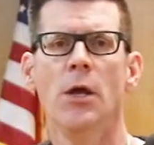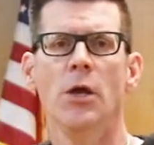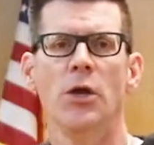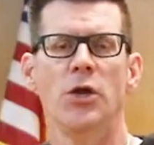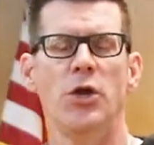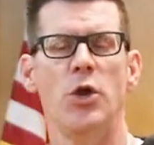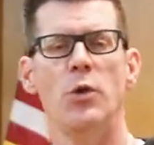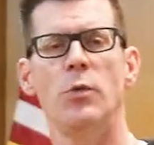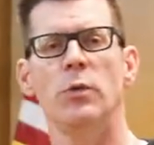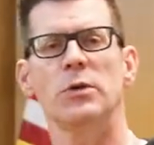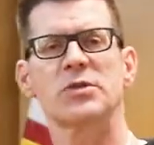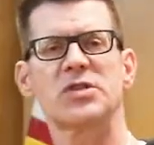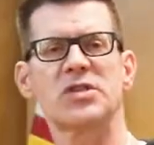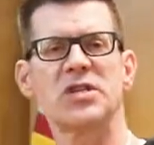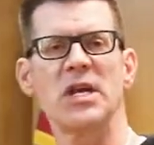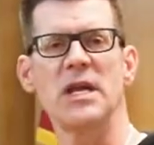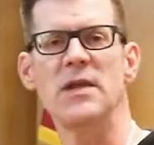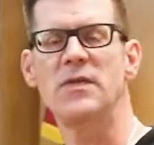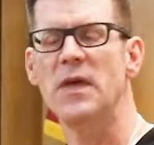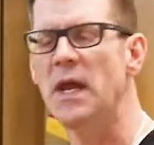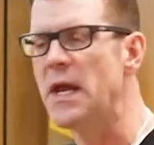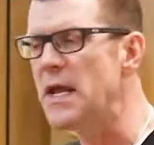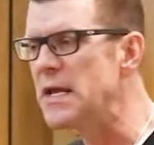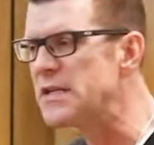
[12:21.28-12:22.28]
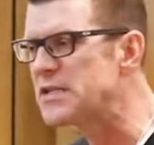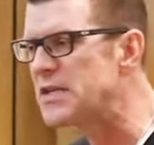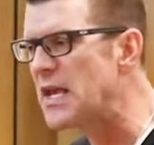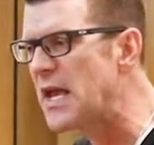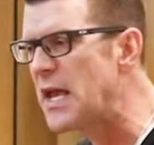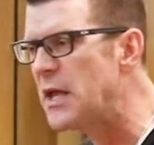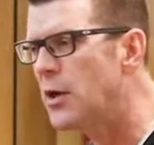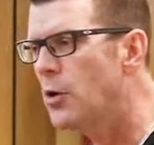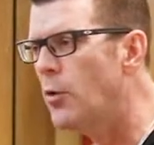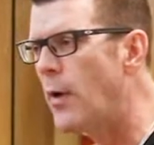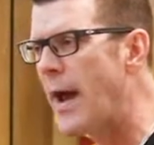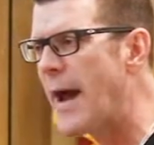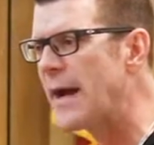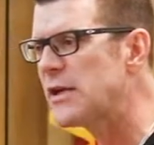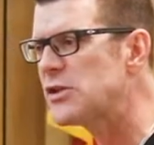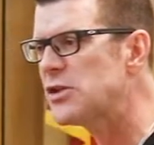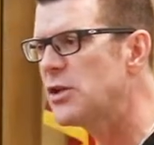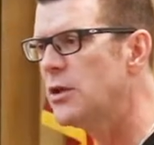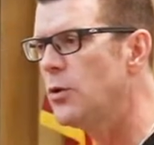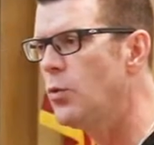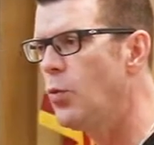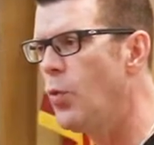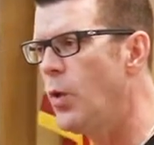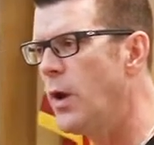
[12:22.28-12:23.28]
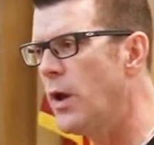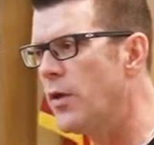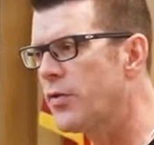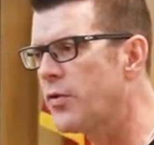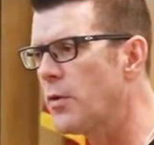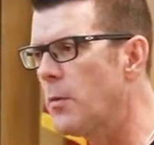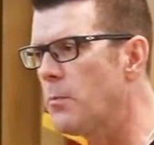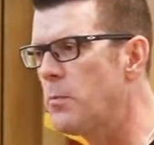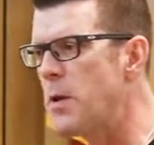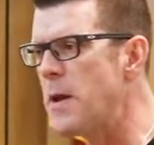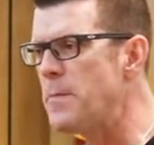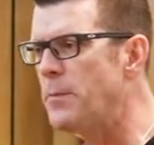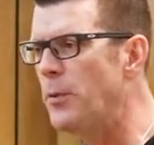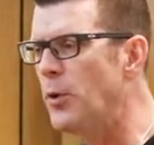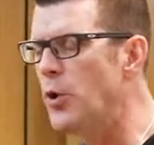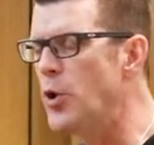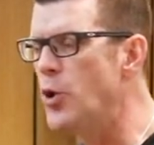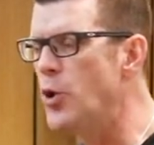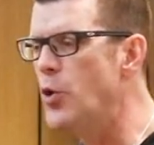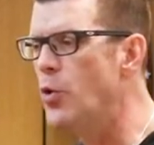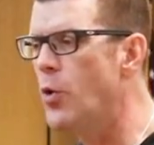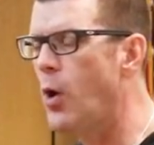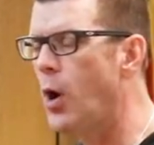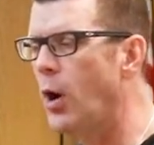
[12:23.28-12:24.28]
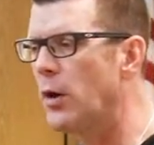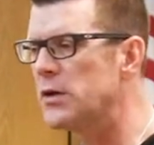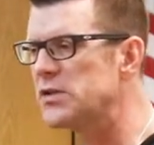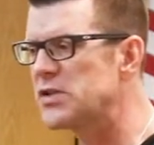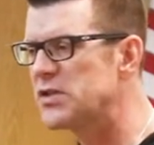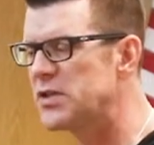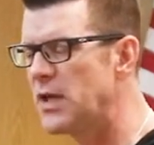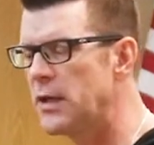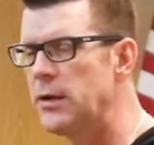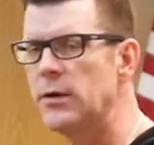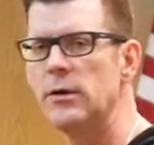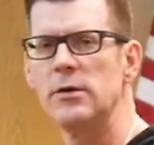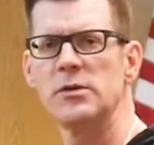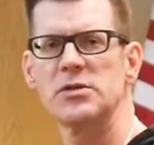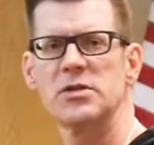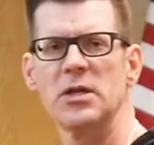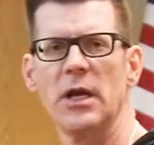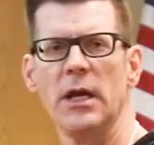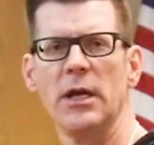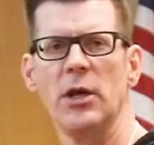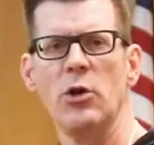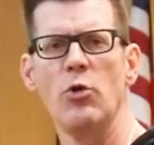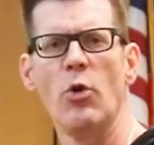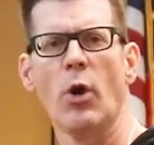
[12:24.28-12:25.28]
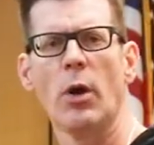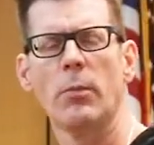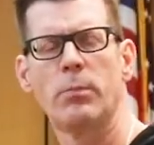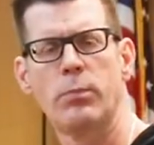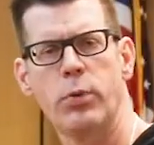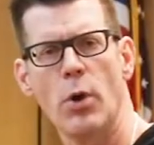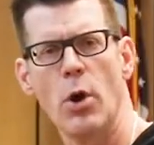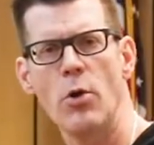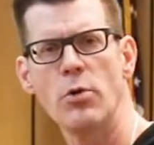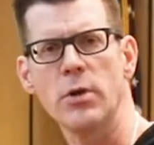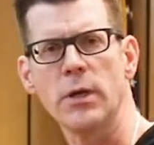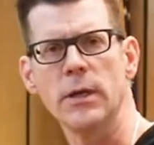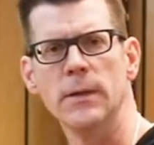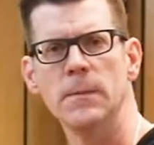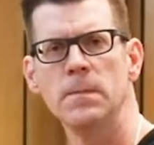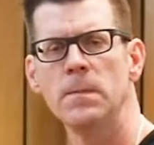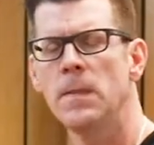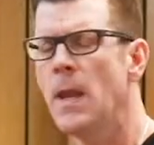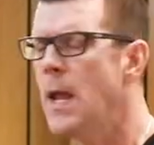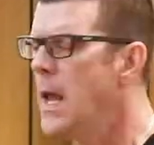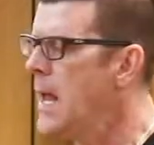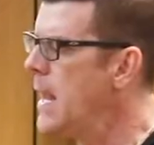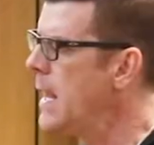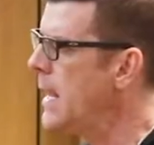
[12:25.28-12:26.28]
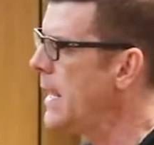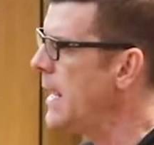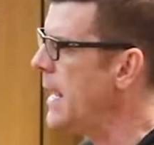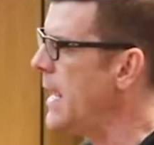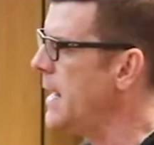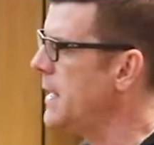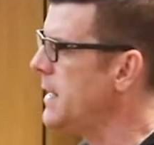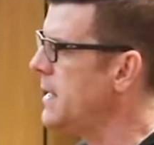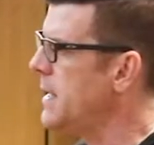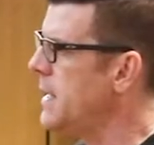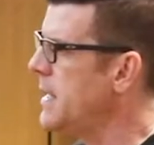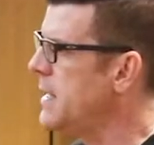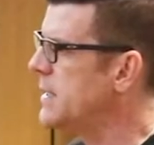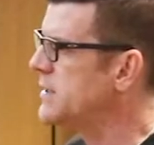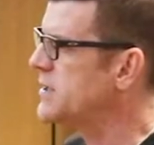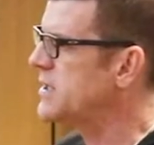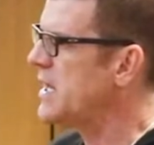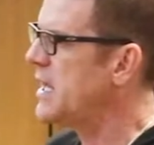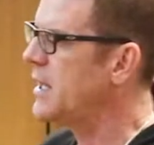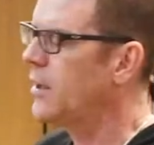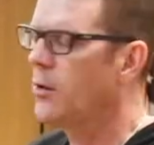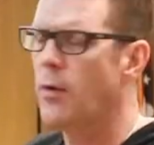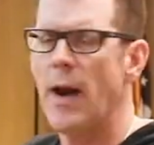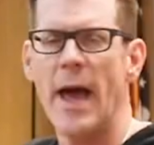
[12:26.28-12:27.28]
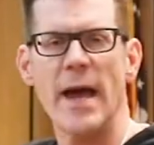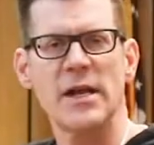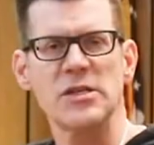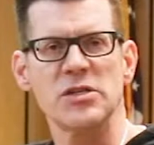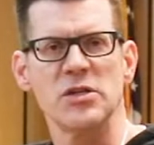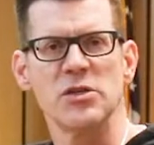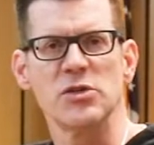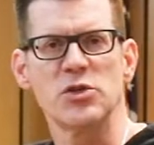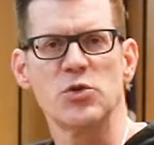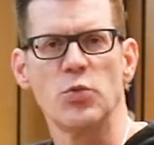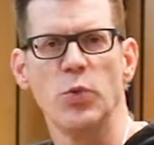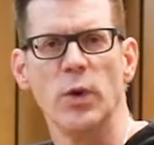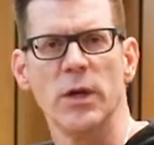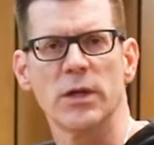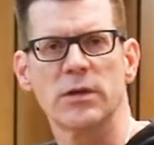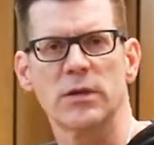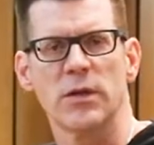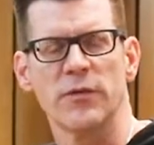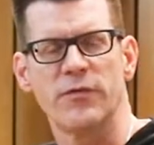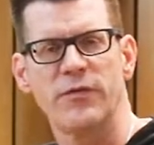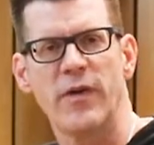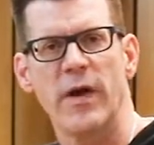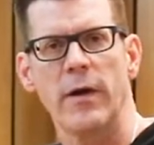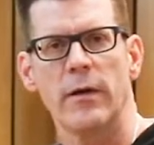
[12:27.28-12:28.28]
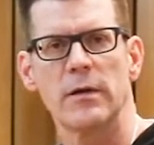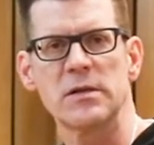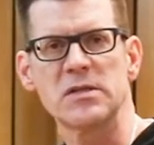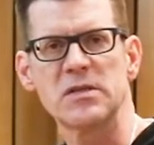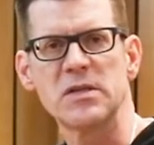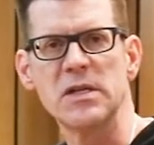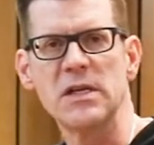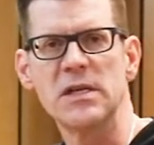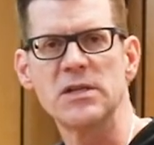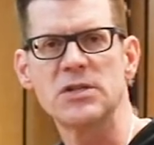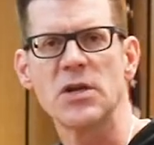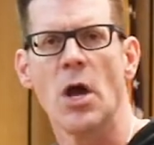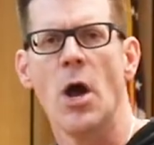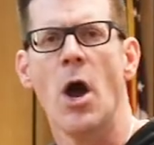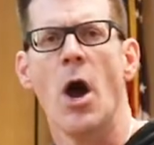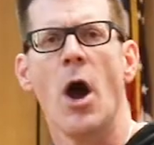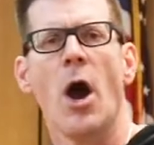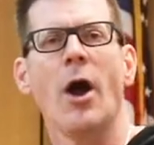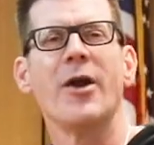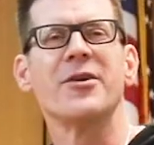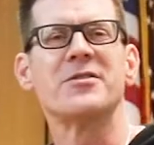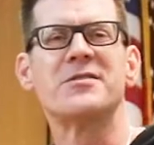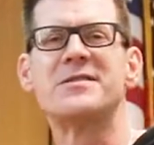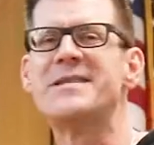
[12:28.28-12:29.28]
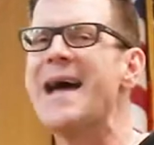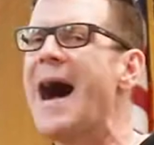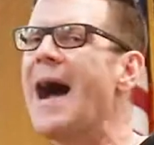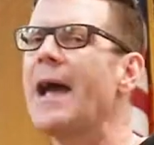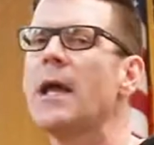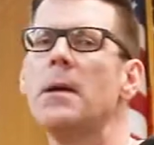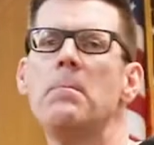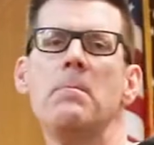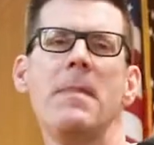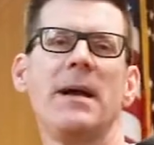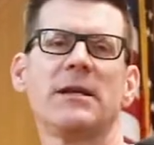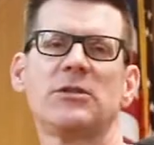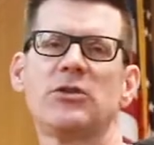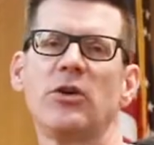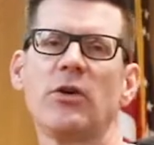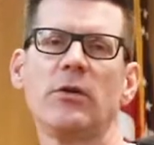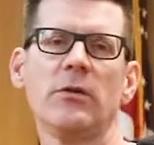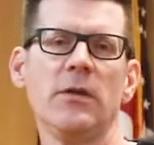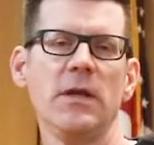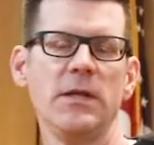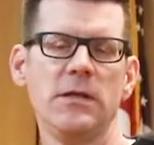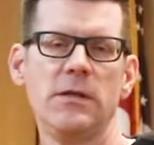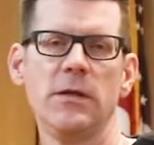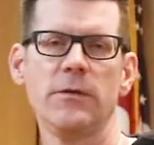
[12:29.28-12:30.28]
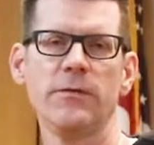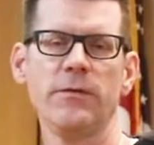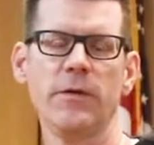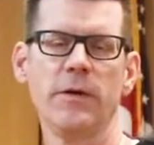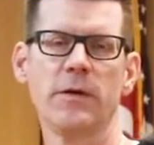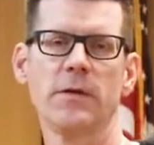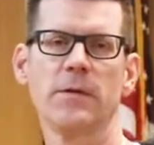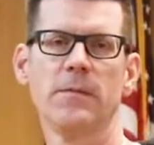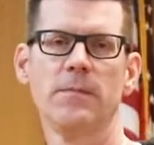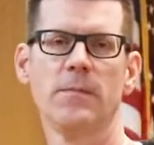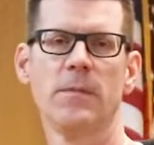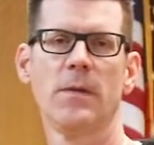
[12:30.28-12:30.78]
you will see that His interaction with people who are sinners and who are broken and His interactions with the Pharisees are diametrically different.